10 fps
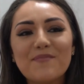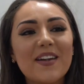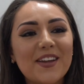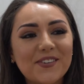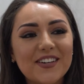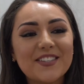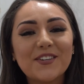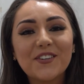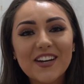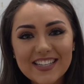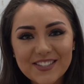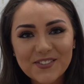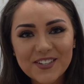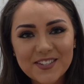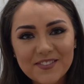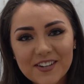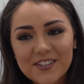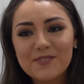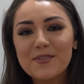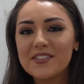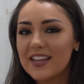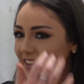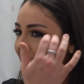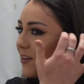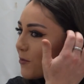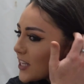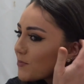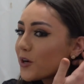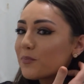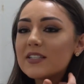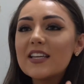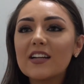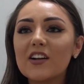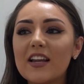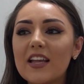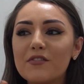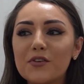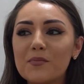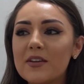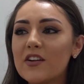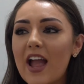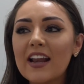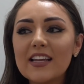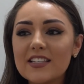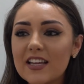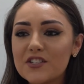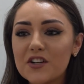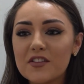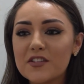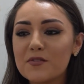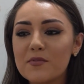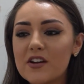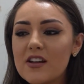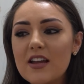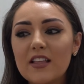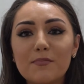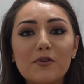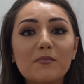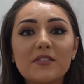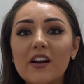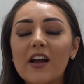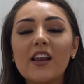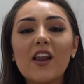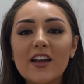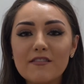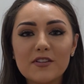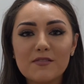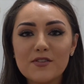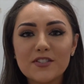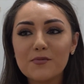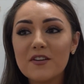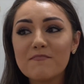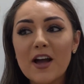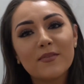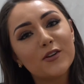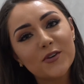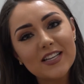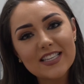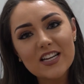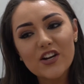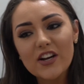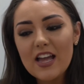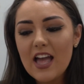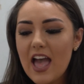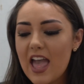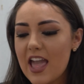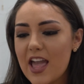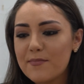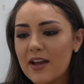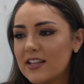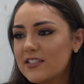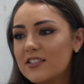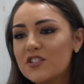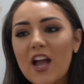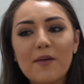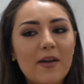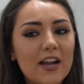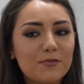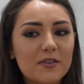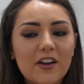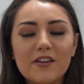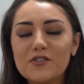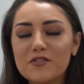Mayo is a great source of Irish music. Westport particularly, if you come here any day during the summer, the pubs are alive with music. We've Matt Molloy's here um, and it's jam-packed with Irish